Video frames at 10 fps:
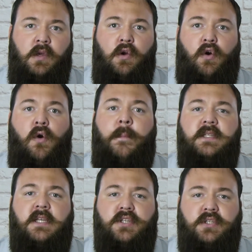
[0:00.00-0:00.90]
All
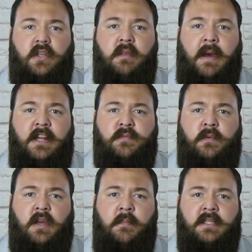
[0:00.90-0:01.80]
positions on the
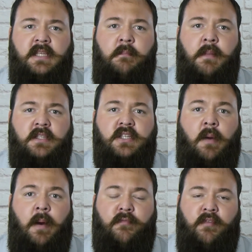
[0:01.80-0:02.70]
management committee must
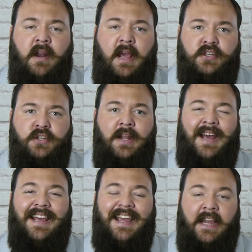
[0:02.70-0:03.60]
go up for election
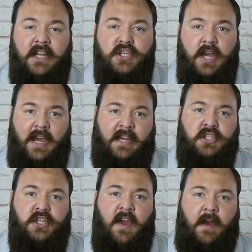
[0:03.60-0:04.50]
at each
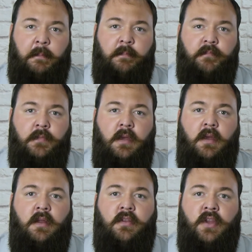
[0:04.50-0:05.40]
AGM.
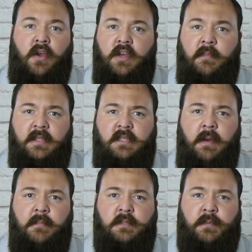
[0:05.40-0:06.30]
No committee
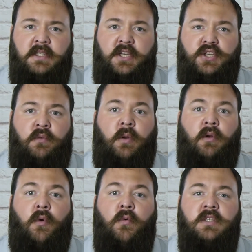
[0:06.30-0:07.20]
member's position
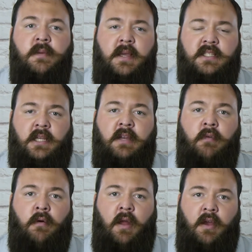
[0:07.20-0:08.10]
will automatically
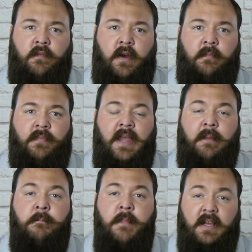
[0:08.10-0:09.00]
roll over. They
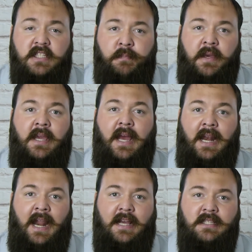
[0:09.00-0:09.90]
must be
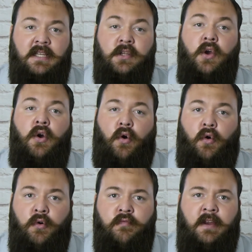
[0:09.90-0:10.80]
elected
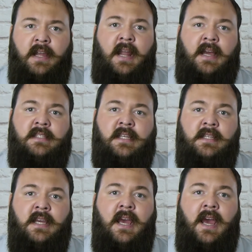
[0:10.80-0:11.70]
or
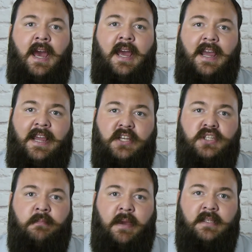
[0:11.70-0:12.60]
re-elected at
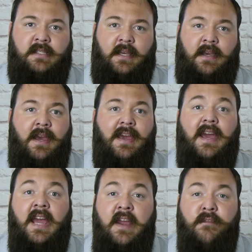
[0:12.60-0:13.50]
each meeting,
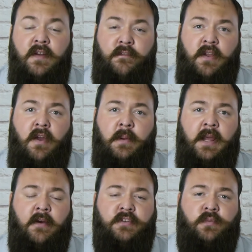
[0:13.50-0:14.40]
even if
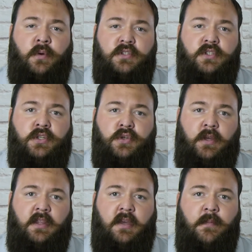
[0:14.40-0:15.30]
nobody else wants to
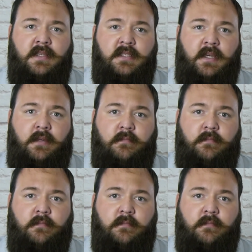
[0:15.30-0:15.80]
join the committee.